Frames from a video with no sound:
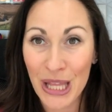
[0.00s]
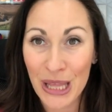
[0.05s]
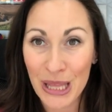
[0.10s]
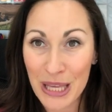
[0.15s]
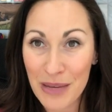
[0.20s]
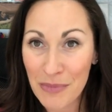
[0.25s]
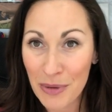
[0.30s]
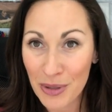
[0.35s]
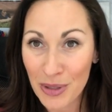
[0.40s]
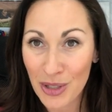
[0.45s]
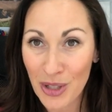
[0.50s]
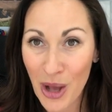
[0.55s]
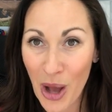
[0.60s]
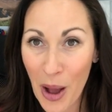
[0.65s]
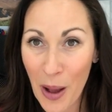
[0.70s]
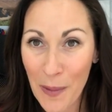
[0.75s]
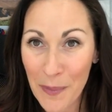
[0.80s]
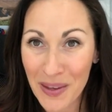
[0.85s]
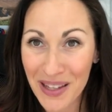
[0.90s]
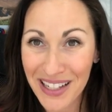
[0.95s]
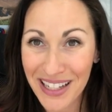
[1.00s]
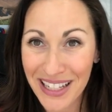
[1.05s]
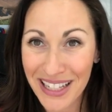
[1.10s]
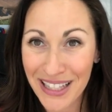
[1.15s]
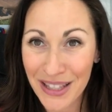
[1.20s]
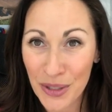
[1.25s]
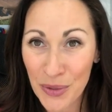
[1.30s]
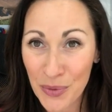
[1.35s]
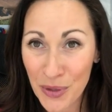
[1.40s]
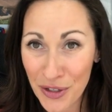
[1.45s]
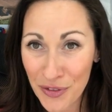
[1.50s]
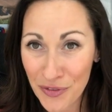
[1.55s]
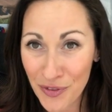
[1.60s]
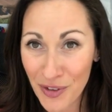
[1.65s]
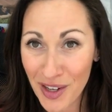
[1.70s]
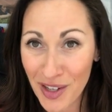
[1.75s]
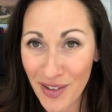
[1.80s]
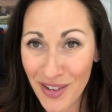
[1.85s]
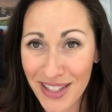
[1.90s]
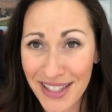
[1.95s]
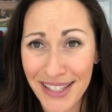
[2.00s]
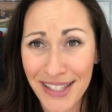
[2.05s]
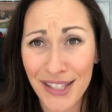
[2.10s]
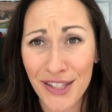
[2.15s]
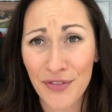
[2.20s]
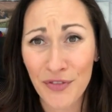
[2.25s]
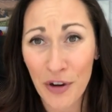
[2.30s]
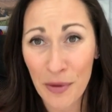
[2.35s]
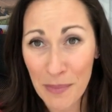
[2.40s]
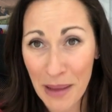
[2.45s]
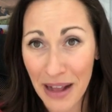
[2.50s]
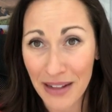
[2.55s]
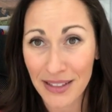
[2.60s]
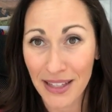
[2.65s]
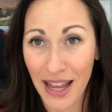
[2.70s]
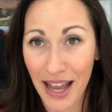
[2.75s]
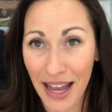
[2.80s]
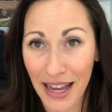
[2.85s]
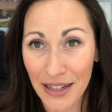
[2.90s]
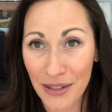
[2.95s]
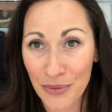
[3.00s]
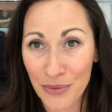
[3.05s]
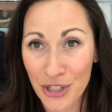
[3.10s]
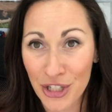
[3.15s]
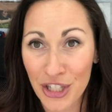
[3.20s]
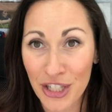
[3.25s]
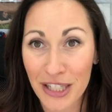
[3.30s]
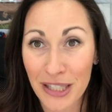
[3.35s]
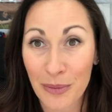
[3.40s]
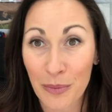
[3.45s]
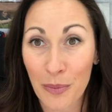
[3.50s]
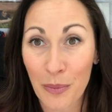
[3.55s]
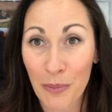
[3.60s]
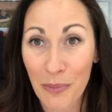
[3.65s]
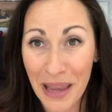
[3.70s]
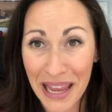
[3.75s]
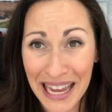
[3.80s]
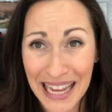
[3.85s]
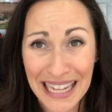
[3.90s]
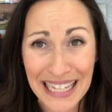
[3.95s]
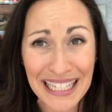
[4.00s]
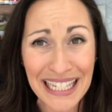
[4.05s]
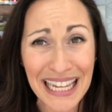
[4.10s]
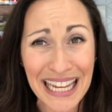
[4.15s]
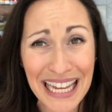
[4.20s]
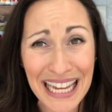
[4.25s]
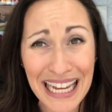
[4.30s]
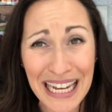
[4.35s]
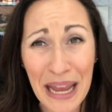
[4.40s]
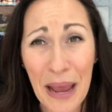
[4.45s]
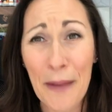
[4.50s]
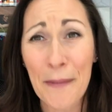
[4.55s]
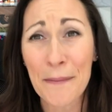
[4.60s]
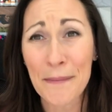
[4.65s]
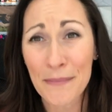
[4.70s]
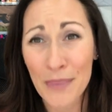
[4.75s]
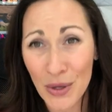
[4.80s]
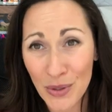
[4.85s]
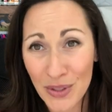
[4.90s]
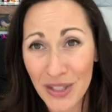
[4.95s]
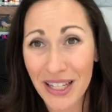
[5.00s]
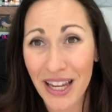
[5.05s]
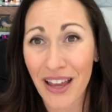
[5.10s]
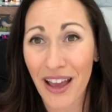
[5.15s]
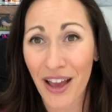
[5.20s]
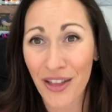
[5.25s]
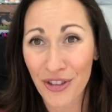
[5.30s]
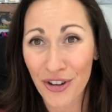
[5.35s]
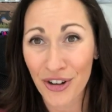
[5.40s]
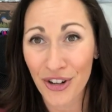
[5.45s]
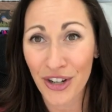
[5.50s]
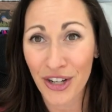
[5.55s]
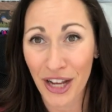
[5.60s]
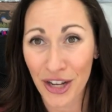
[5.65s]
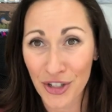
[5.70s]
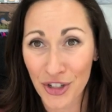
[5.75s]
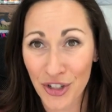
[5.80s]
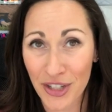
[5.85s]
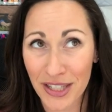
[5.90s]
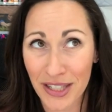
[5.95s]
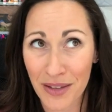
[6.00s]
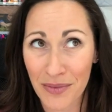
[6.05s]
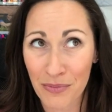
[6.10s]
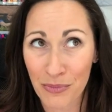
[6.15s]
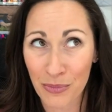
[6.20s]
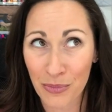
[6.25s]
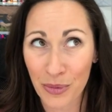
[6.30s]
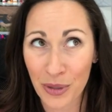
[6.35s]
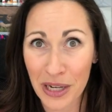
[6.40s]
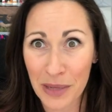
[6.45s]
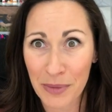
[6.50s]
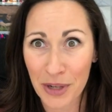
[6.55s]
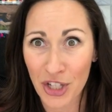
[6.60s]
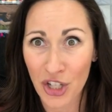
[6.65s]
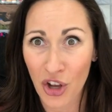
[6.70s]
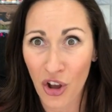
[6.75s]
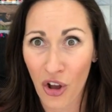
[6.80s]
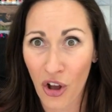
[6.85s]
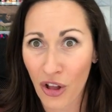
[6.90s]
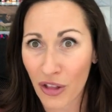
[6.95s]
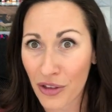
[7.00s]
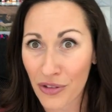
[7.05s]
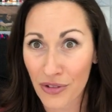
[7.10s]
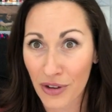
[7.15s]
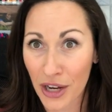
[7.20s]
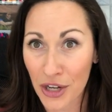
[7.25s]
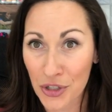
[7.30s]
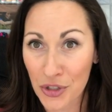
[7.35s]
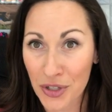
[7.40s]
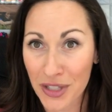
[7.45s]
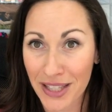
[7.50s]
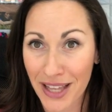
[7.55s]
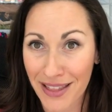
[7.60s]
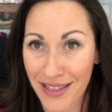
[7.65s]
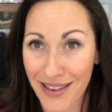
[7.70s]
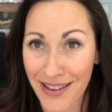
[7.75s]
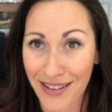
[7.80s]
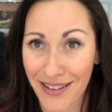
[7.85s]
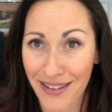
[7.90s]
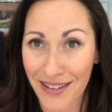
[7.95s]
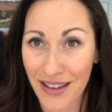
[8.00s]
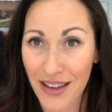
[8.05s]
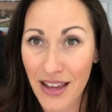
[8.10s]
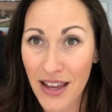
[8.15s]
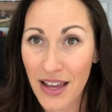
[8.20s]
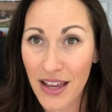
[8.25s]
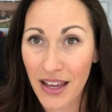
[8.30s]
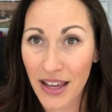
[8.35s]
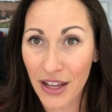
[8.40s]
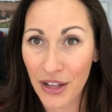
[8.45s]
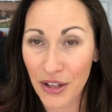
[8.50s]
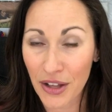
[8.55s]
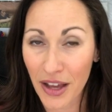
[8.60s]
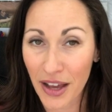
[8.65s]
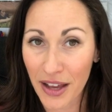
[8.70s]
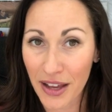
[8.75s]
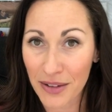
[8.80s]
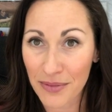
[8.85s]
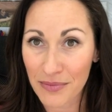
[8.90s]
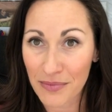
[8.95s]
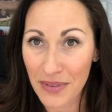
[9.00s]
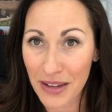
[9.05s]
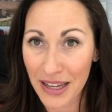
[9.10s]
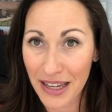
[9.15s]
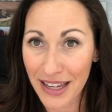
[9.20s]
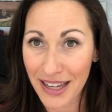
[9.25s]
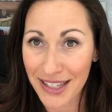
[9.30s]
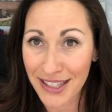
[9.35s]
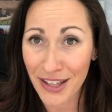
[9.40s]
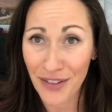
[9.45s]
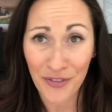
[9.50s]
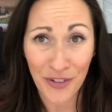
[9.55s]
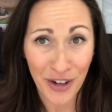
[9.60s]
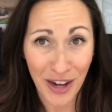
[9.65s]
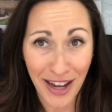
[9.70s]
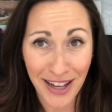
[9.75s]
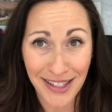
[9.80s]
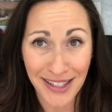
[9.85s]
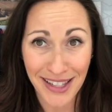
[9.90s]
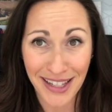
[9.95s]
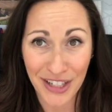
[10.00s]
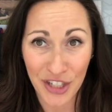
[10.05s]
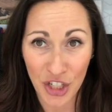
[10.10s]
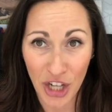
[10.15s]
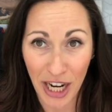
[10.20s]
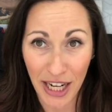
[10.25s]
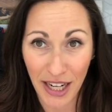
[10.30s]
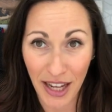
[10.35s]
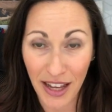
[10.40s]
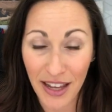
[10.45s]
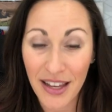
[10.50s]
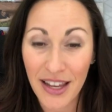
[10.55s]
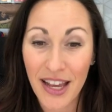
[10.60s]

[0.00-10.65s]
The most common in the word fragrance is formaldehyde, which is banned in most other countries and pretty much all other countries, I think, except for us and China.